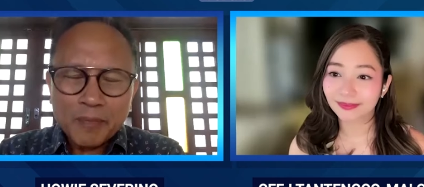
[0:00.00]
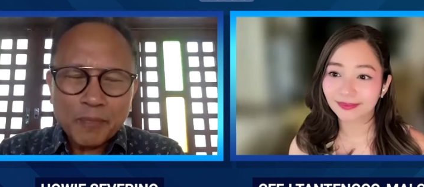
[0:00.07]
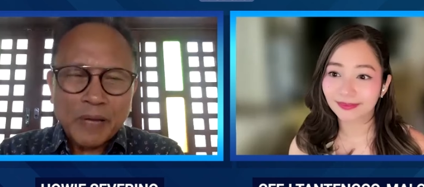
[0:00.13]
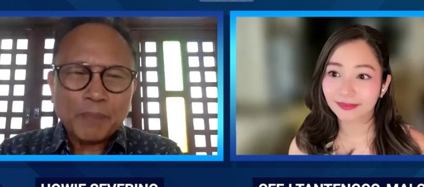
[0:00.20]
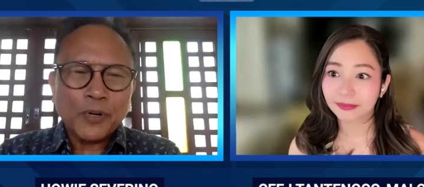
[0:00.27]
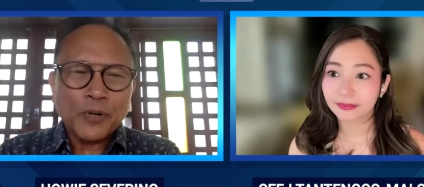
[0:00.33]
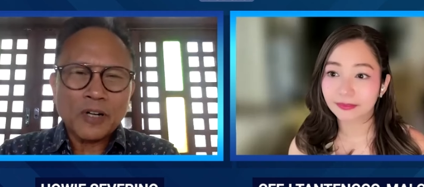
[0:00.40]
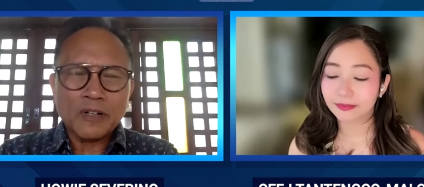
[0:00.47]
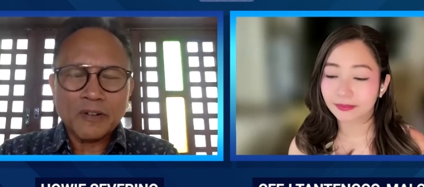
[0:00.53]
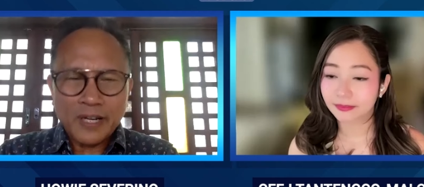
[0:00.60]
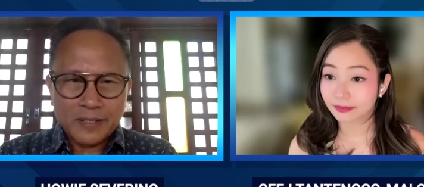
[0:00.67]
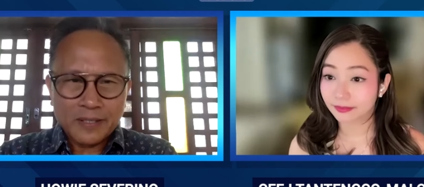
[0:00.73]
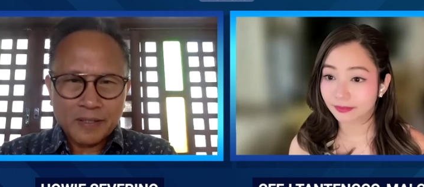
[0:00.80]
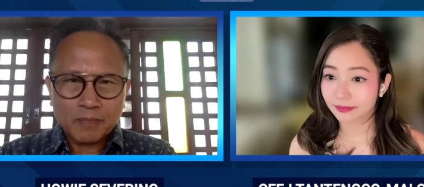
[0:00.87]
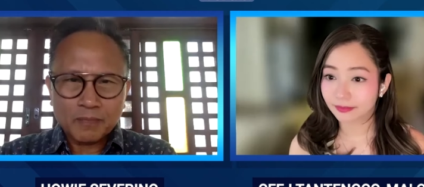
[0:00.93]
Speaker 1: by
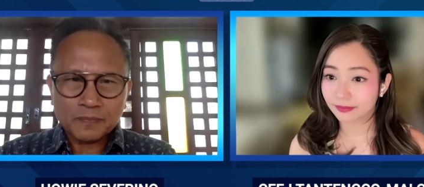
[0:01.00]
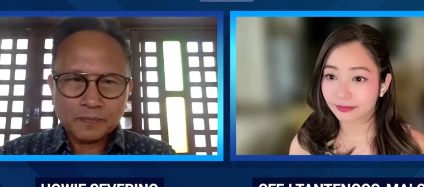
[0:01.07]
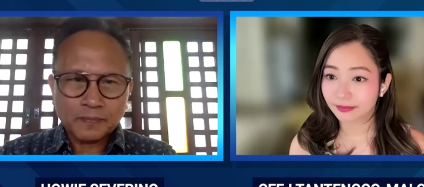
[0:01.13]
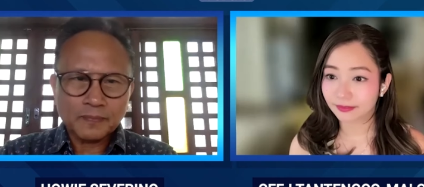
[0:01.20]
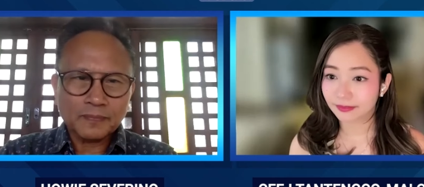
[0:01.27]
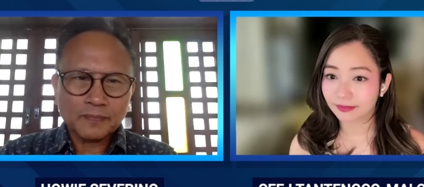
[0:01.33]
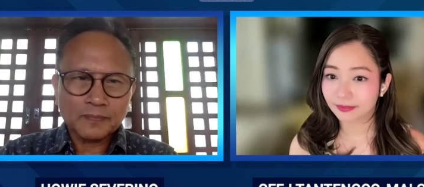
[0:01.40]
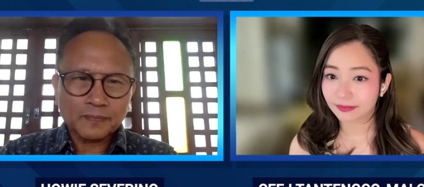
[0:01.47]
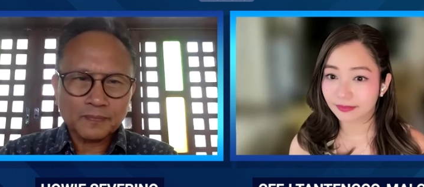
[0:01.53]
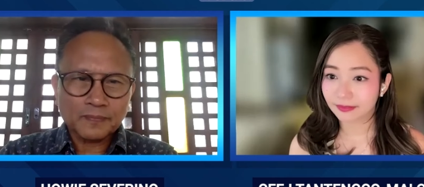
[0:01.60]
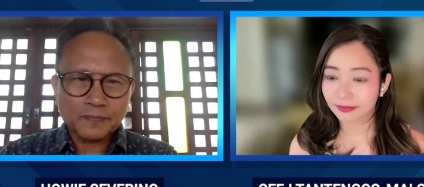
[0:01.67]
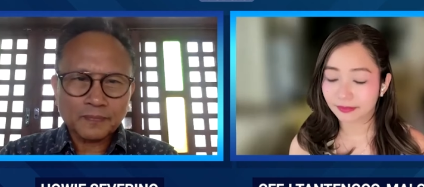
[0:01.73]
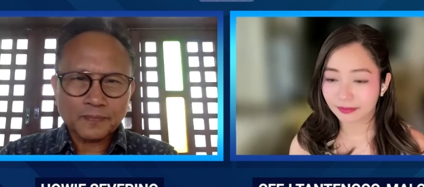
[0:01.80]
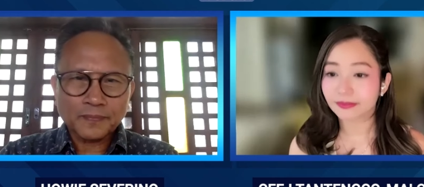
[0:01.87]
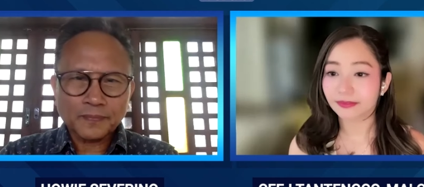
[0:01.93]
progress?
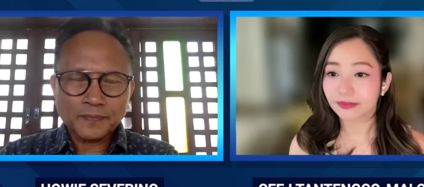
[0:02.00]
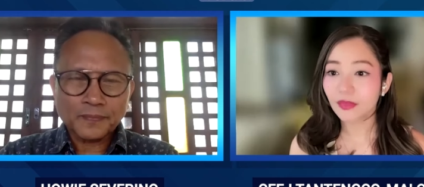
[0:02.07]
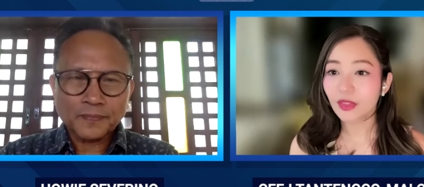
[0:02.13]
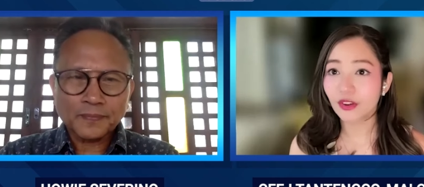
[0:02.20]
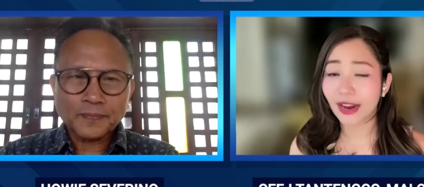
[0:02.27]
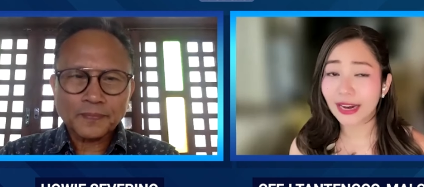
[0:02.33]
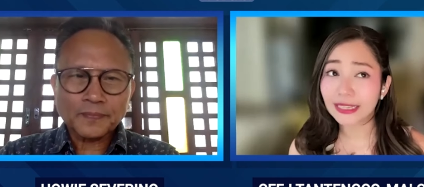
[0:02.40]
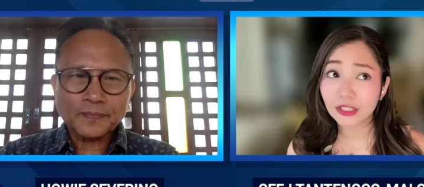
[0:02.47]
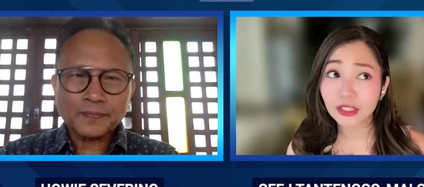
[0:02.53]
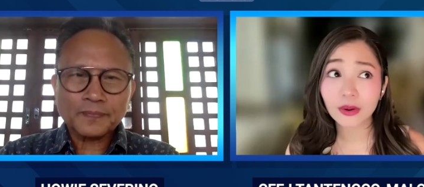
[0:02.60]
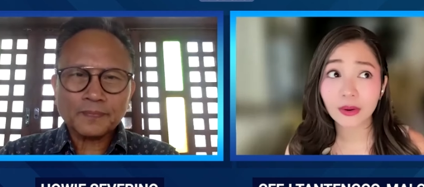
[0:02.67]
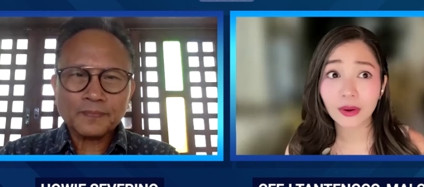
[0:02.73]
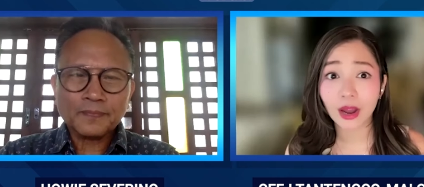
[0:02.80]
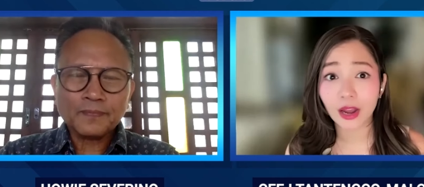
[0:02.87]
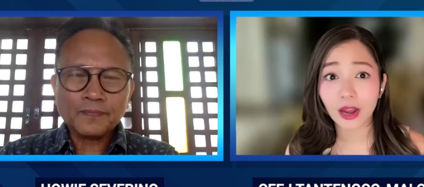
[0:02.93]
Speaker 2: Right, so
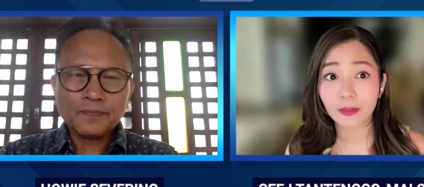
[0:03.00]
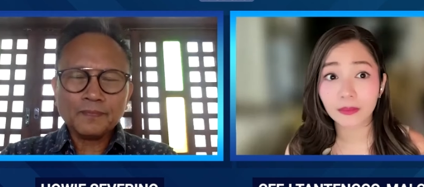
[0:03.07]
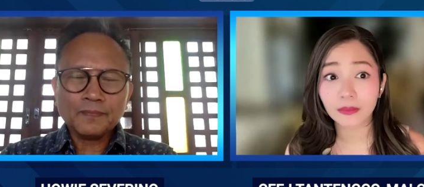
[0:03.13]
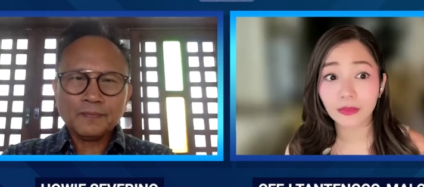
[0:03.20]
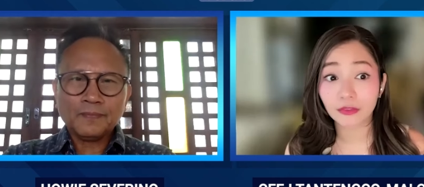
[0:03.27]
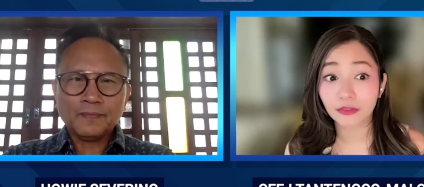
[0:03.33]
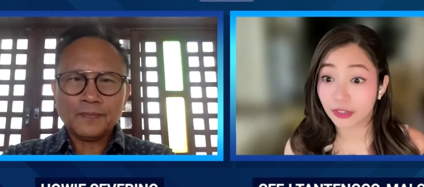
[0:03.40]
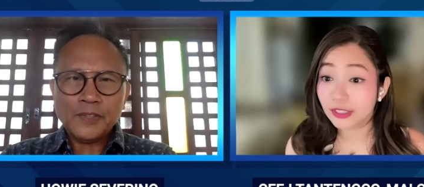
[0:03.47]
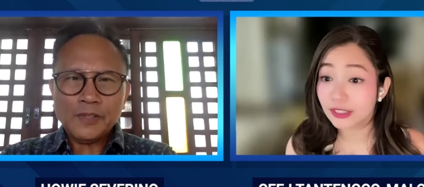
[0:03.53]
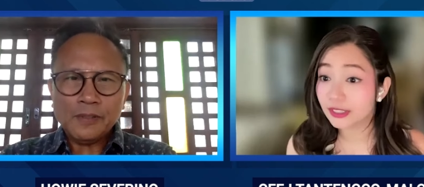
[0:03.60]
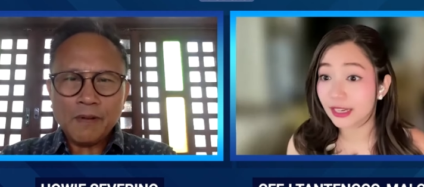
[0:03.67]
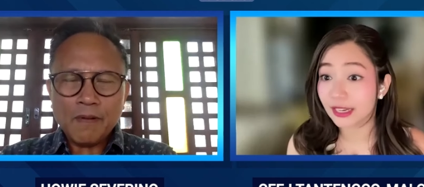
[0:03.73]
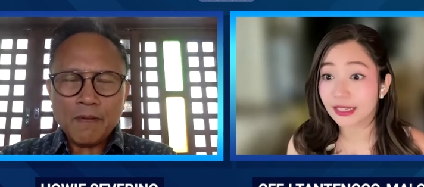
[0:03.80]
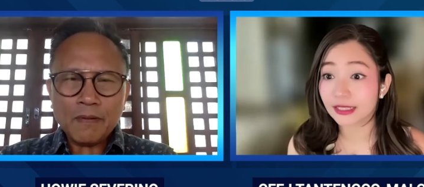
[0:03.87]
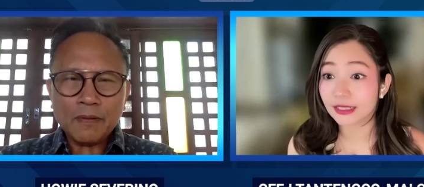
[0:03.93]
um, first
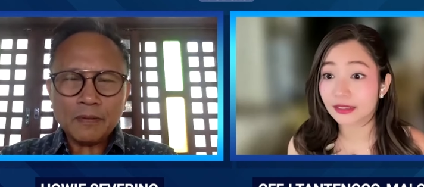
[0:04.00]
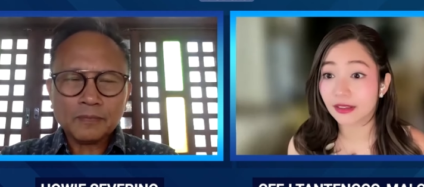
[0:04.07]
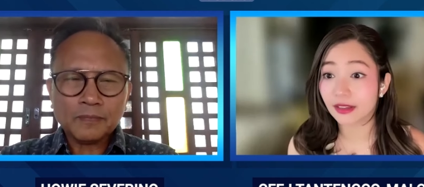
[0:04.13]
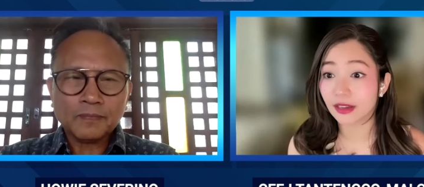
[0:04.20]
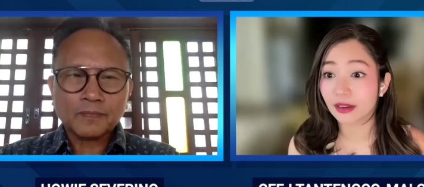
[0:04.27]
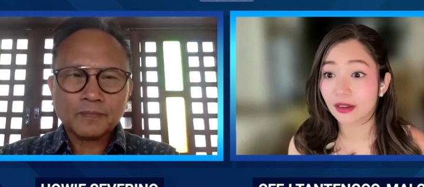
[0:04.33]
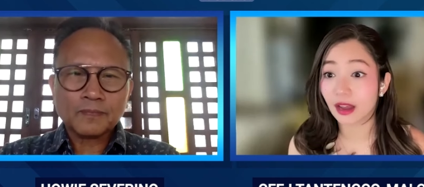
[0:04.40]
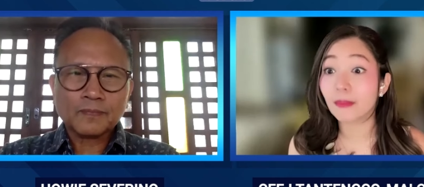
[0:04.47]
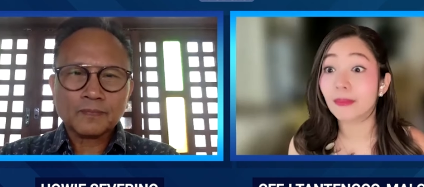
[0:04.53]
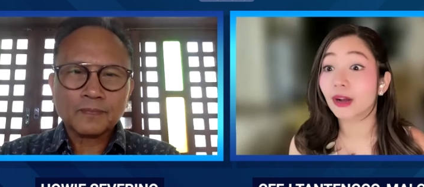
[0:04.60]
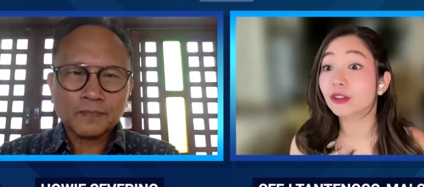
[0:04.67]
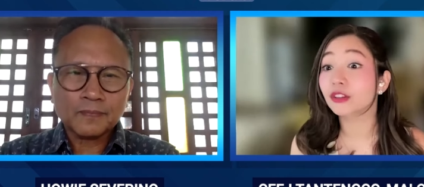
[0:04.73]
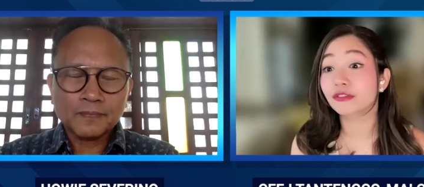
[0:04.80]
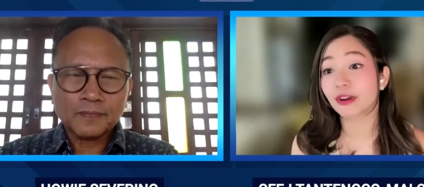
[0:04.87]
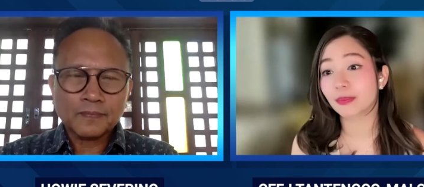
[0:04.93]
is the
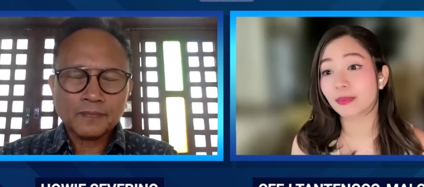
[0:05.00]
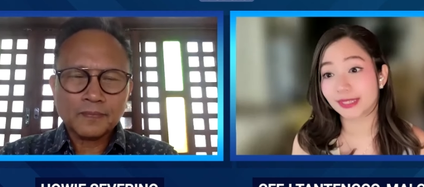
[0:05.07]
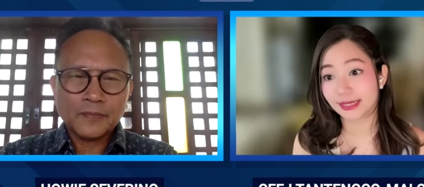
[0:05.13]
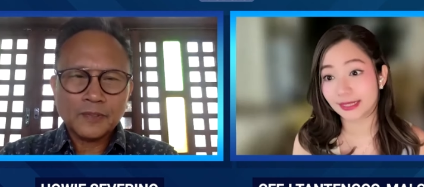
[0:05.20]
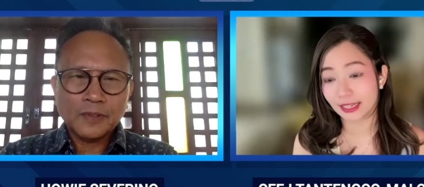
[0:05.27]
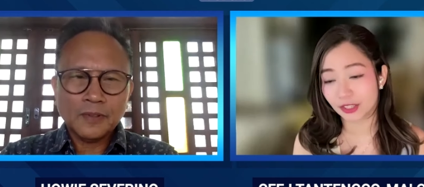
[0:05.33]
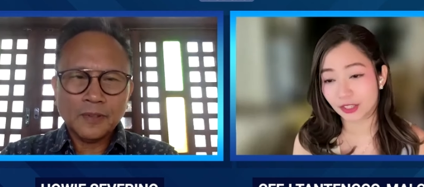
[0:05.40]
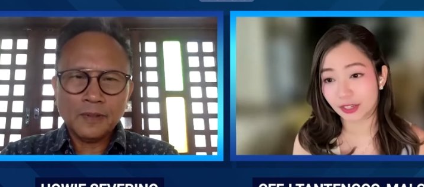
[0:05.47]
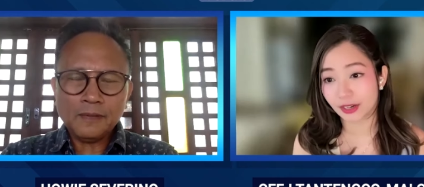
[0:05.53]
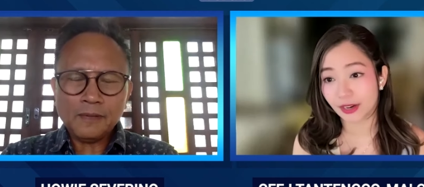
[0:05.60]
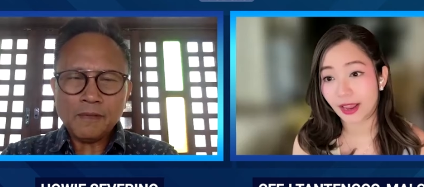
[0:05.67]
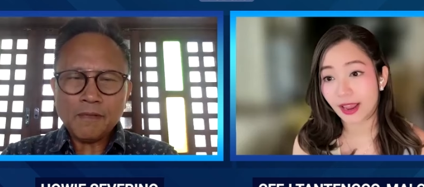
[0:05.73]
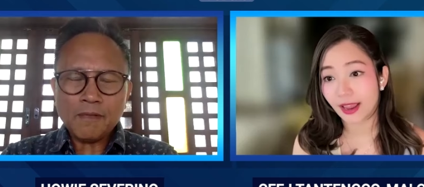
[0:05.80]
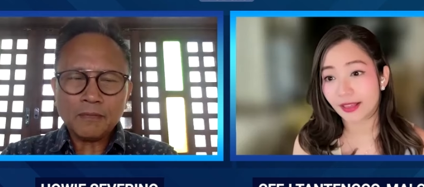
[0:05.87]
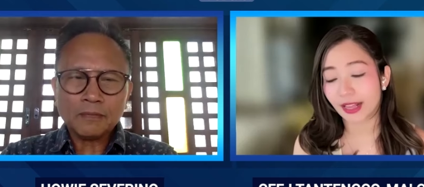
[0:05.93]
amount of
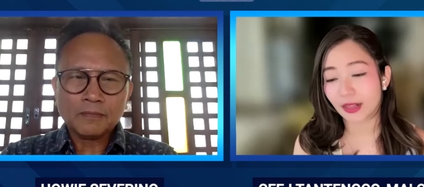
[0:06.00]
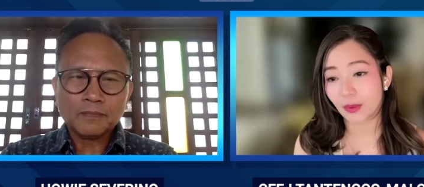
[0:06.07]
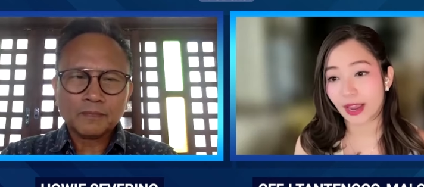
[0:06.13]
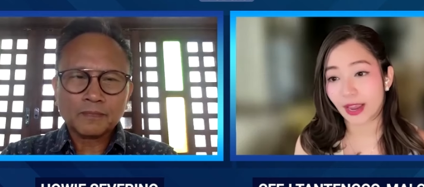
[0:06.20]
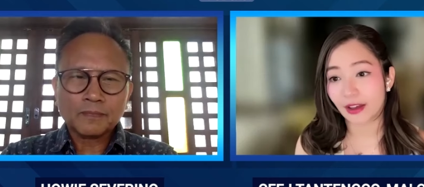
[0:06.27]
representation that we